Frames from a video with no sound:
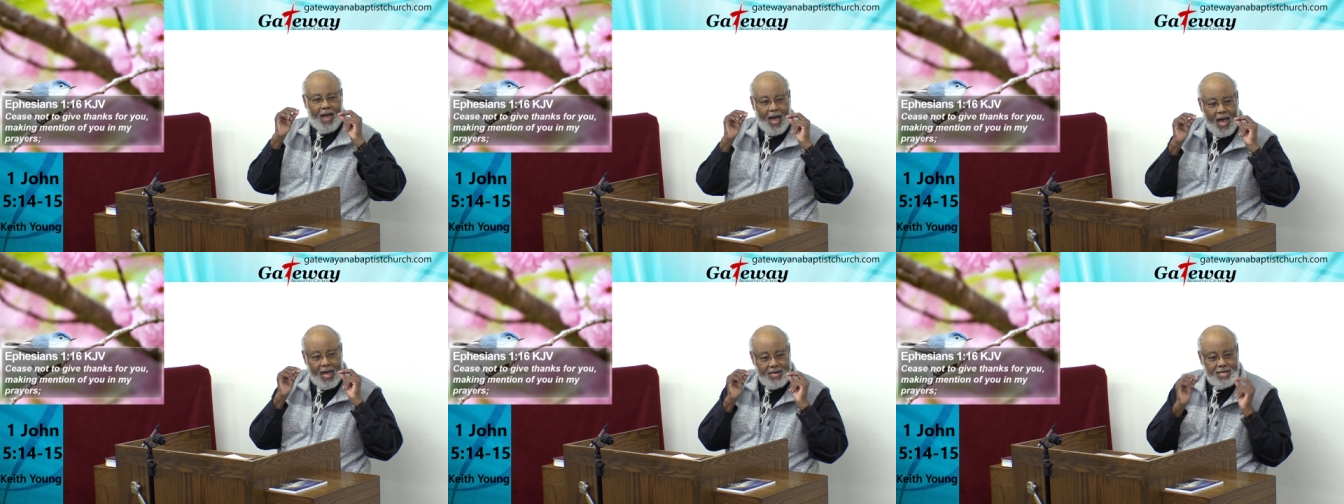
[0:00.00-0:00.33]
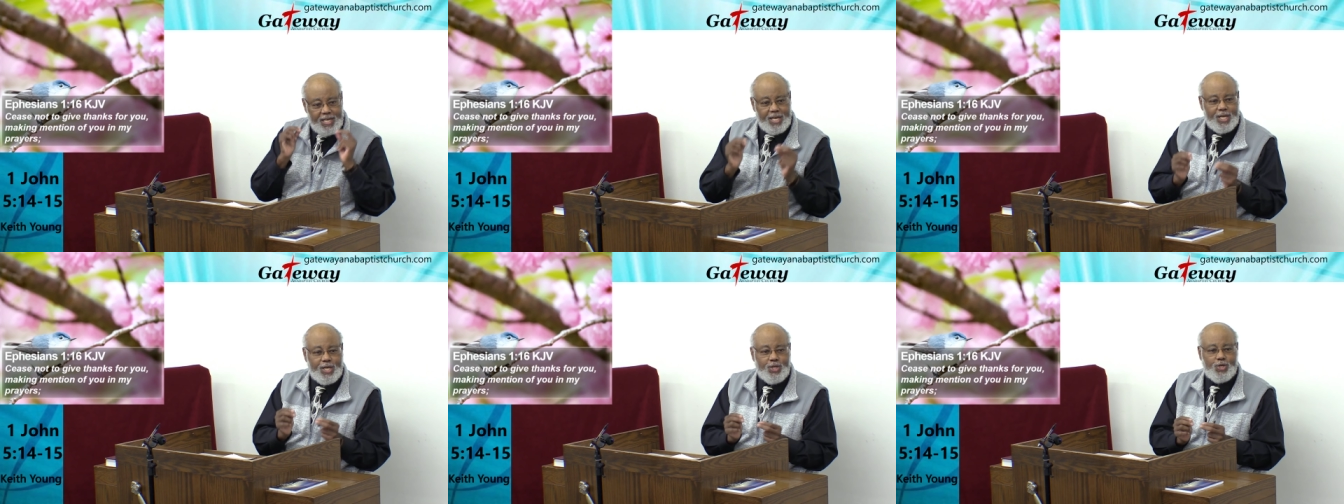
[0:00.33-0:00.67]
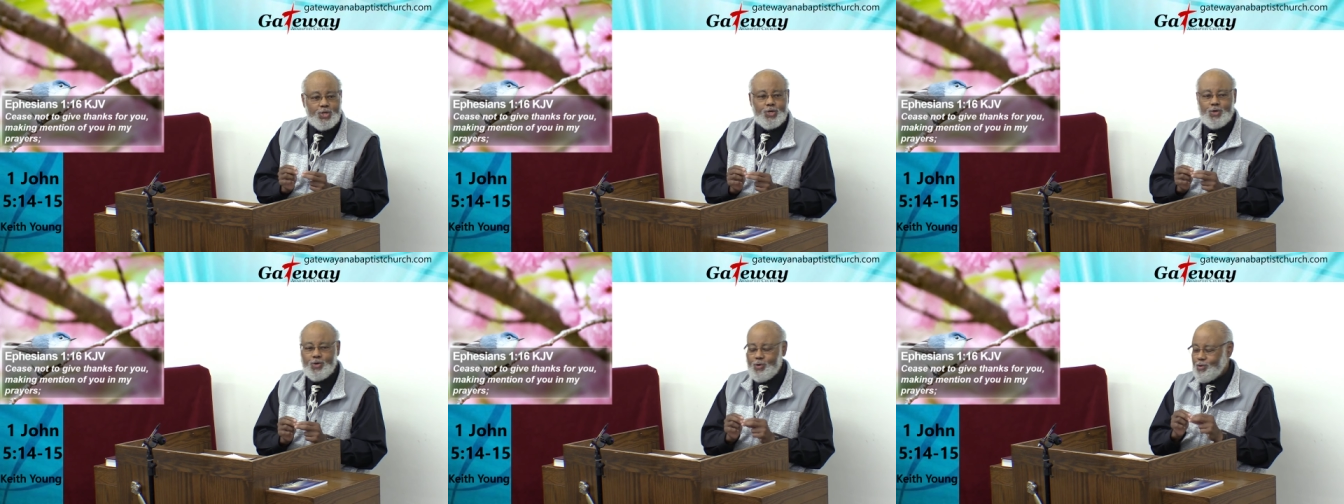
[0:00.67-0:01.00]
I need
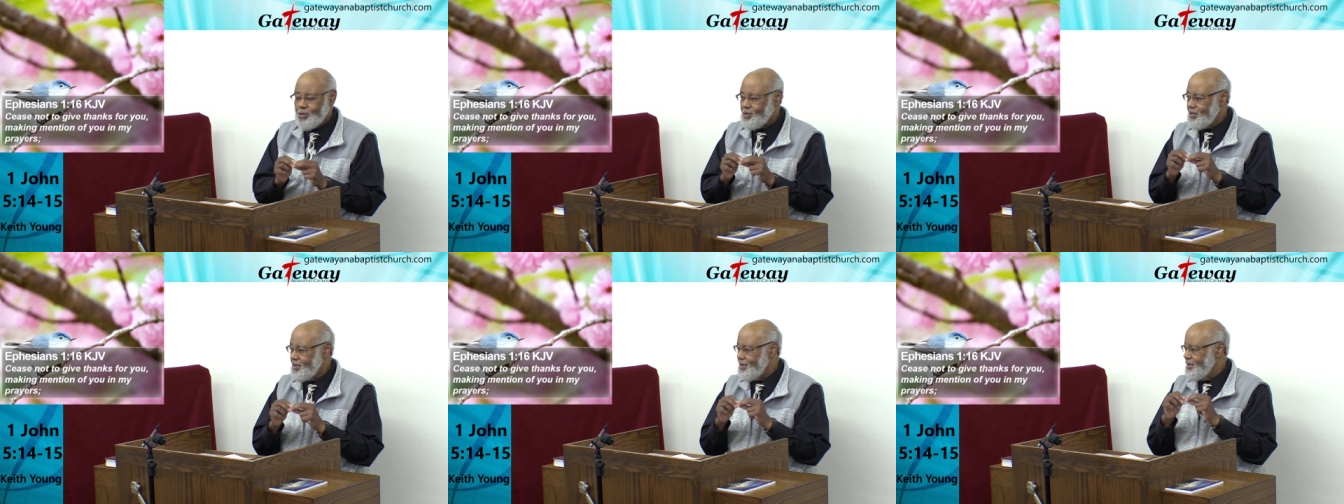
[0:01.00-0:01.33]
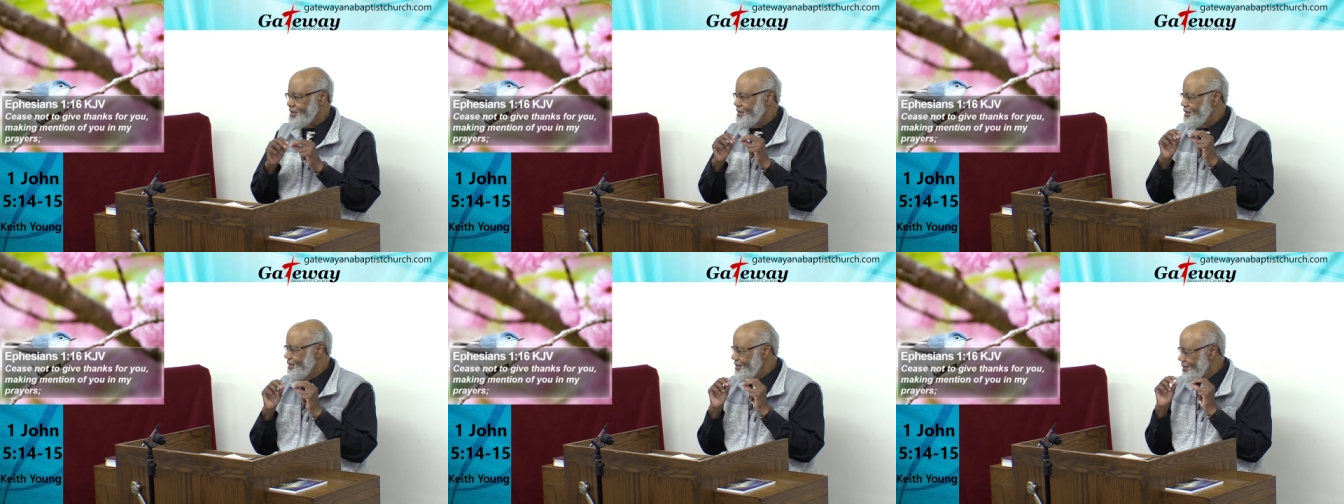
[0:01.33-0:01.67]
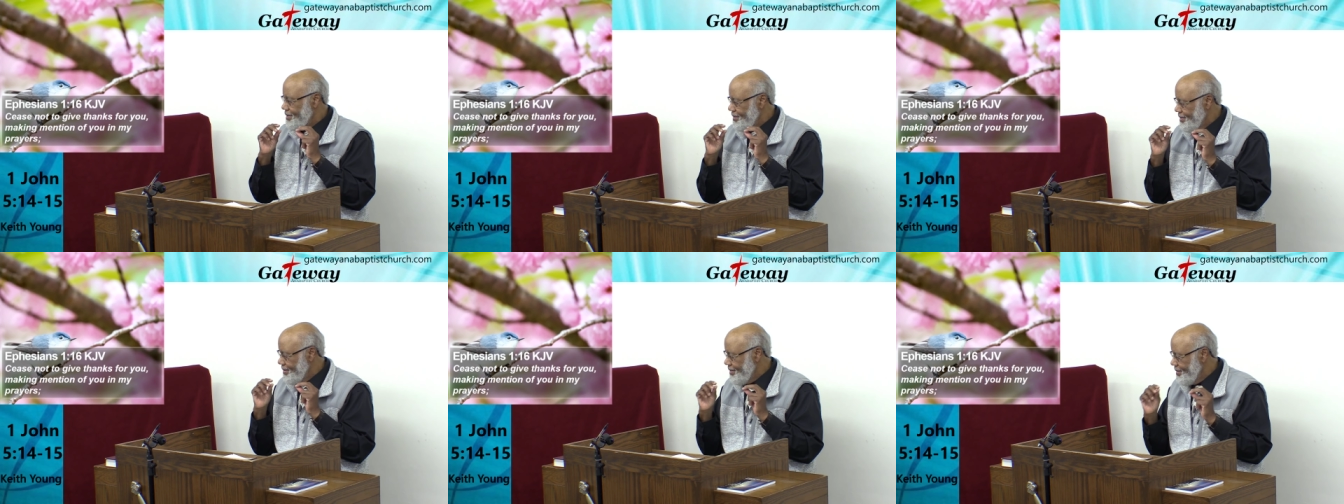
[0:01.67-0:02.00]
you
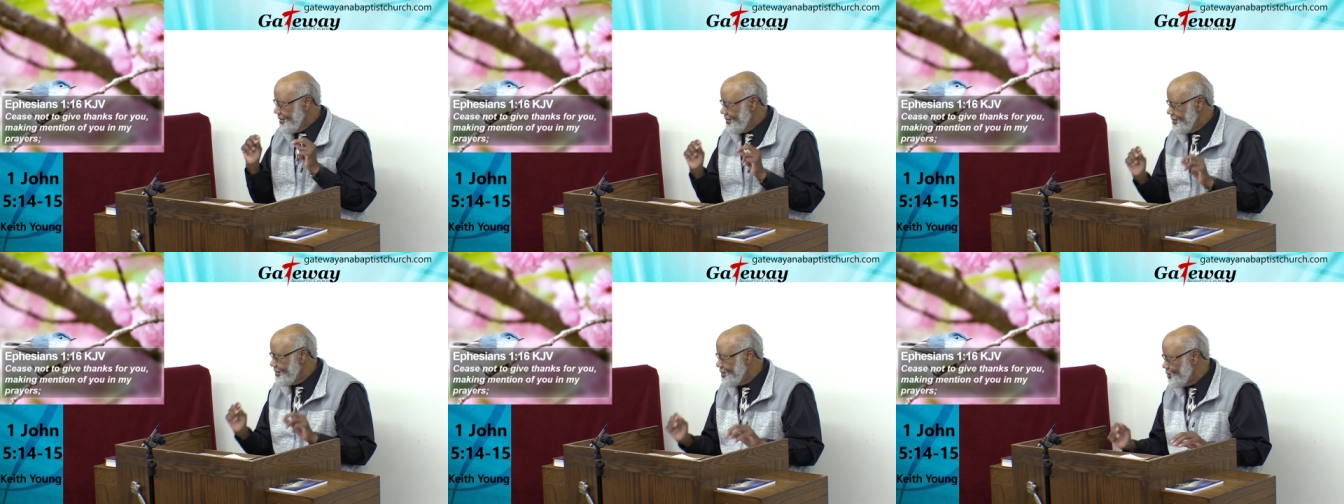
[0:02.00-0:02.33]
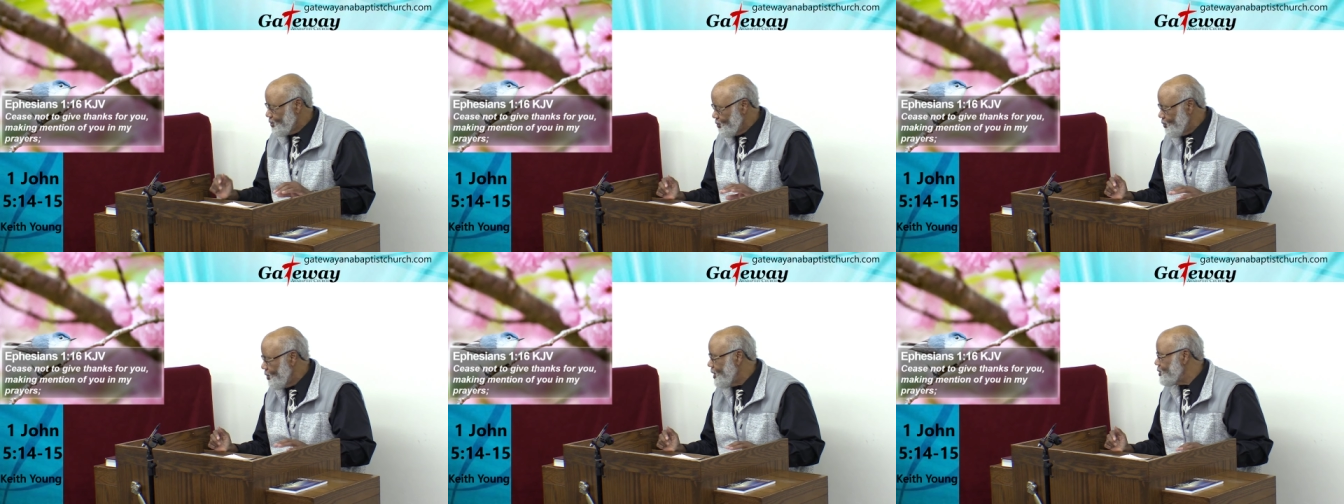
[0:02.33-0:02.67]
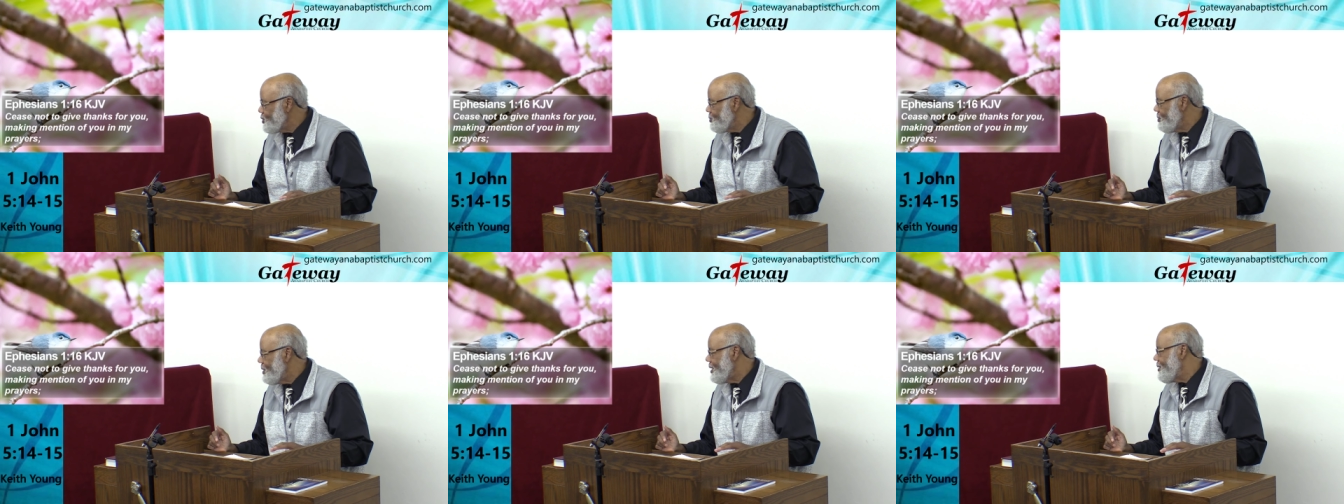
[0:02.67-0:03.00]
to
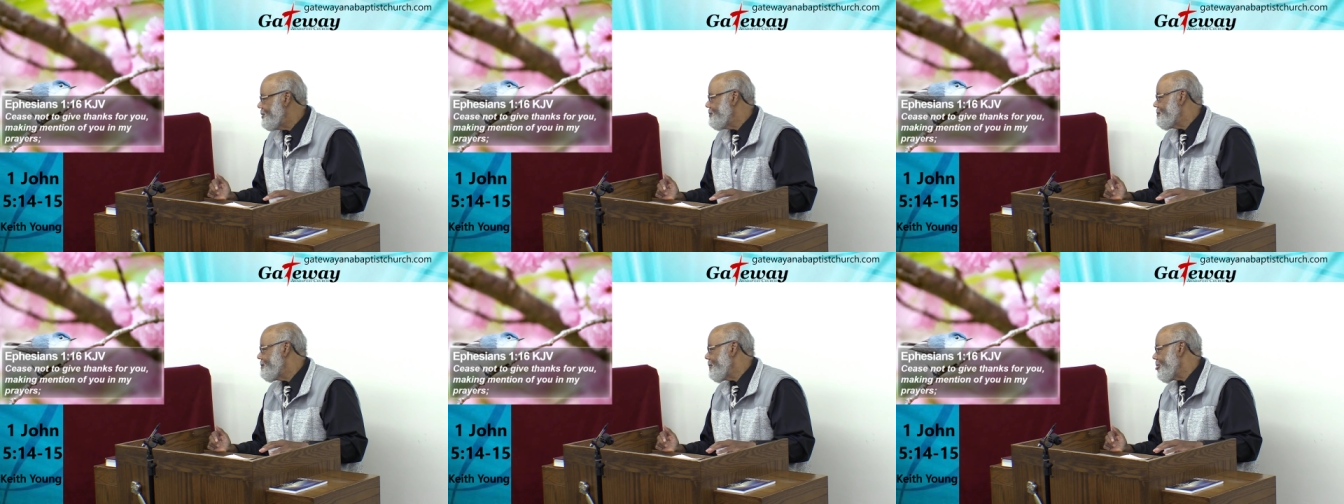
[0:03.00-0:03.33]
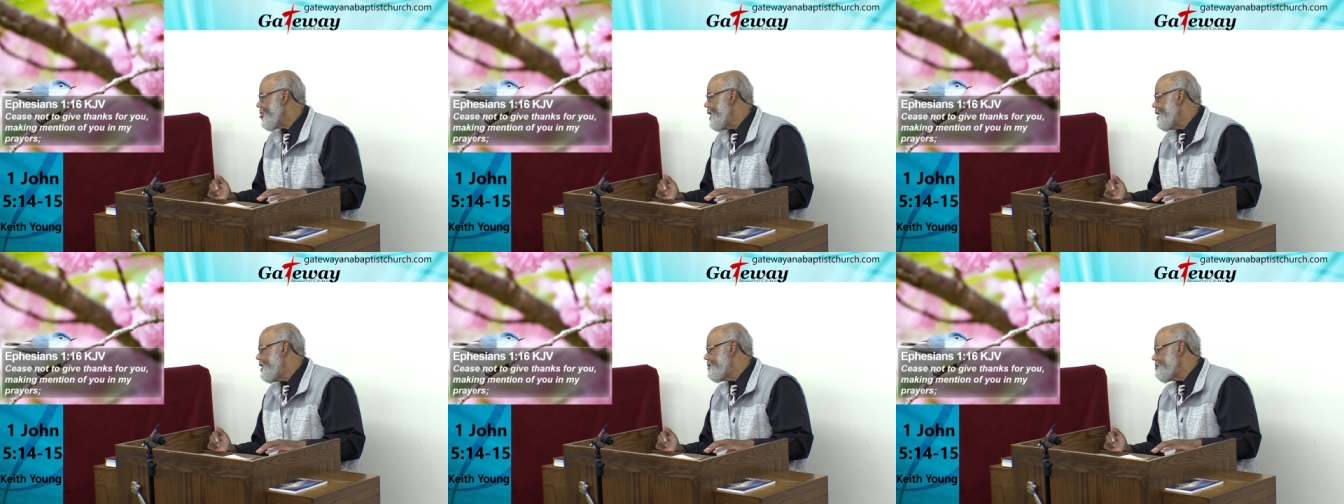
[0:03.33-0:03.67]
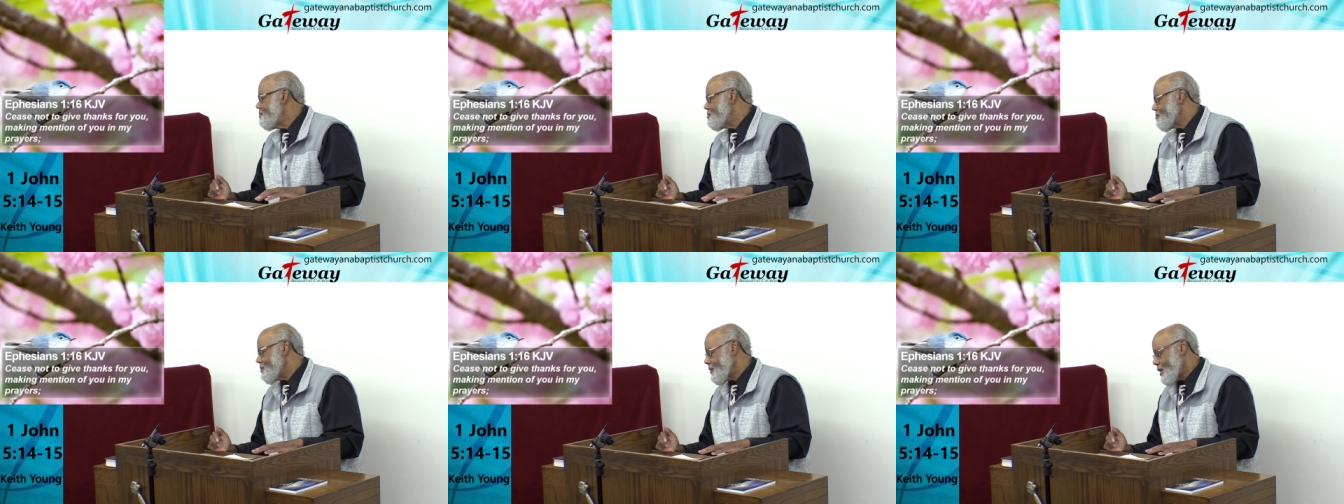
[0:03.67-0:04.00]
trust me. Right.
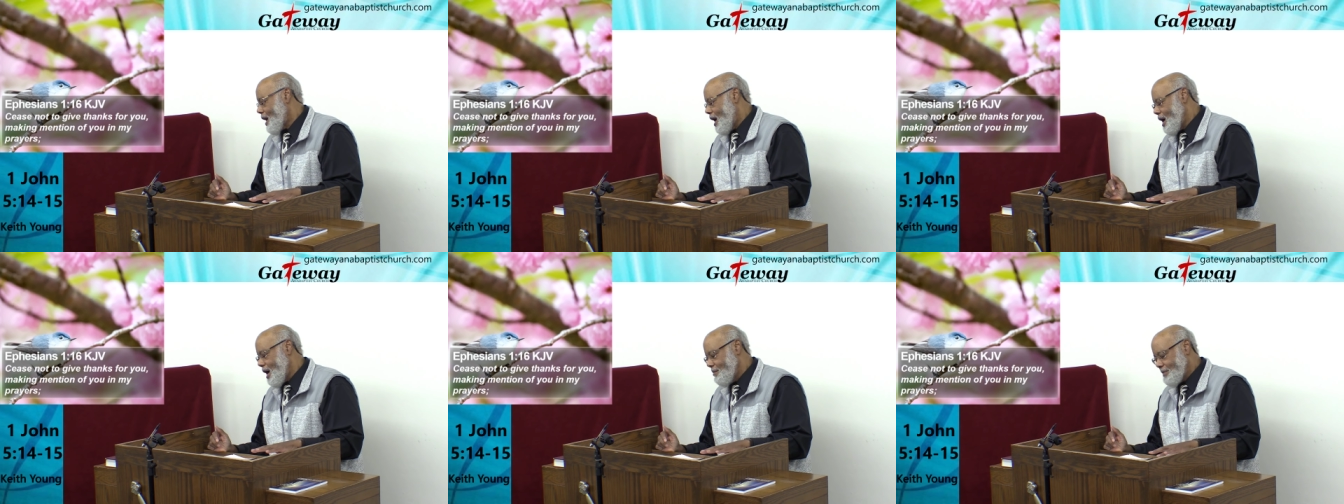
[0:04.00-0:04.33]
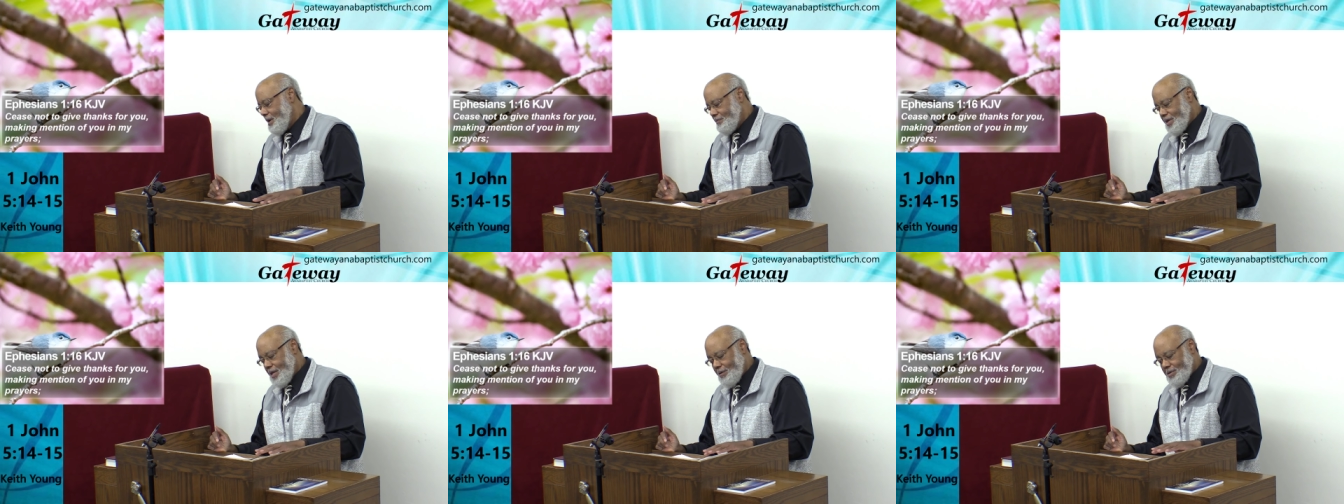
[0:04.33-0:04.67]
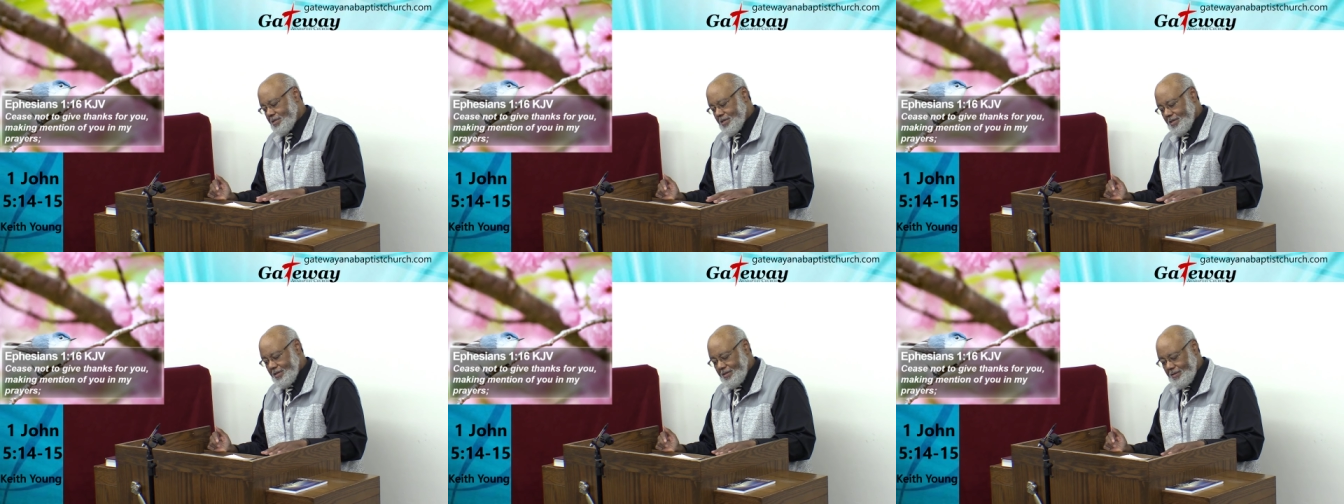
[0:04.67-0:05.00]
I remember there
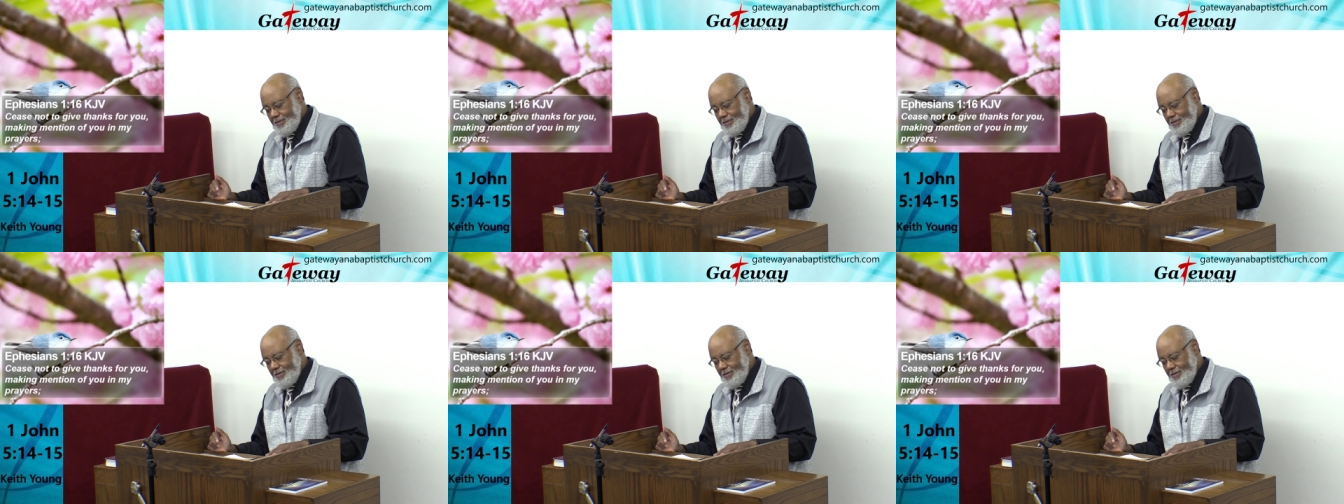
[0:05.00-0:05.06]
was a,